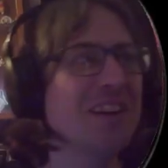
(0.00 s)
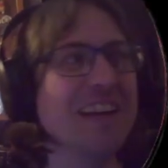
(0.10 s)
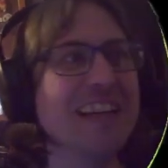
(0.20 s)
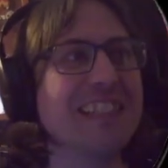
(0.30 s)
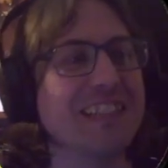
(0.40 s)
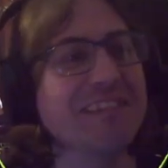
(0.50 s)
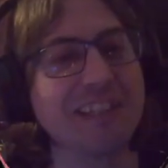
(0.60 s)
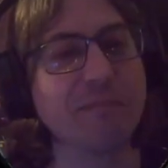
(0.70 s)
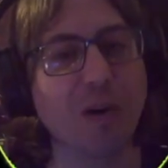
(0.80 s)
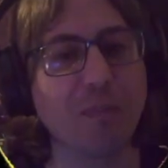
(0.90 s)
needs to use the
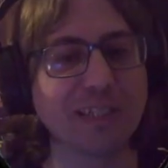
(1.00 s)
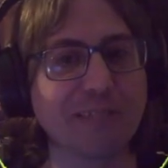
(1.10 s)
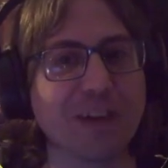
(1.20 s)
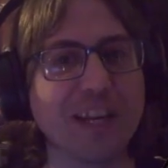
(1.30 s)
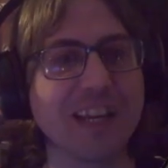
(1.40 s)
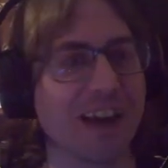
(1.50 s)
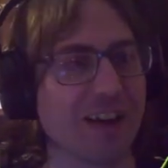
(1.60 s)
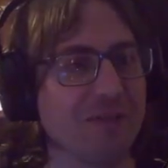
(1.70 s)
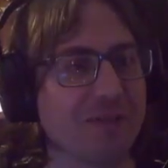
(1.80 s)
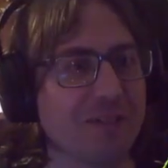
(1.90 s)
proper springer?